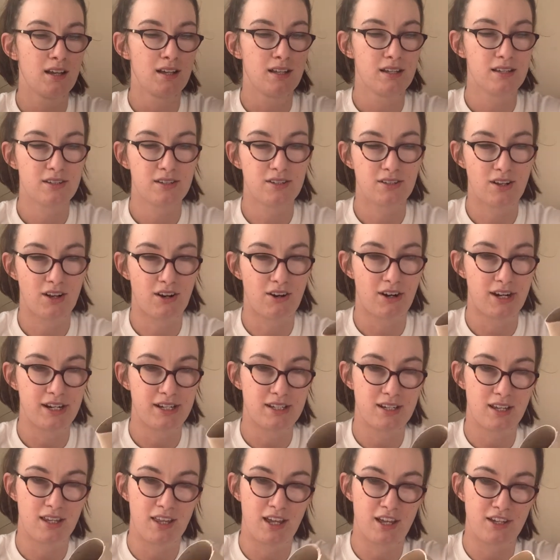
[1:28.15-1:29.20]
Sorry
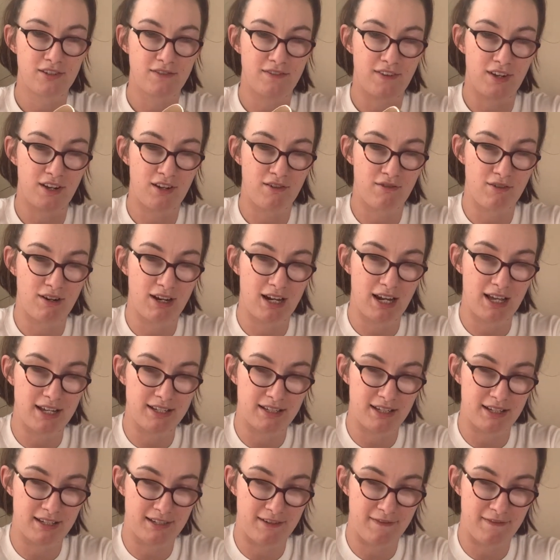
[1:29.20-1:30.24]
to those of you who realise
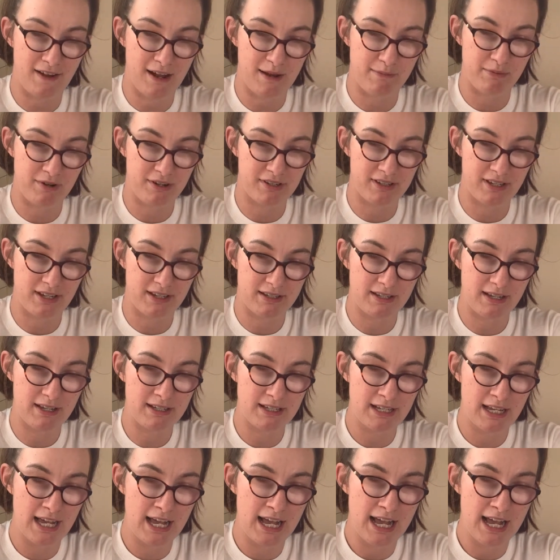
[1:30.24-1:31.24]
these are fabric scissors.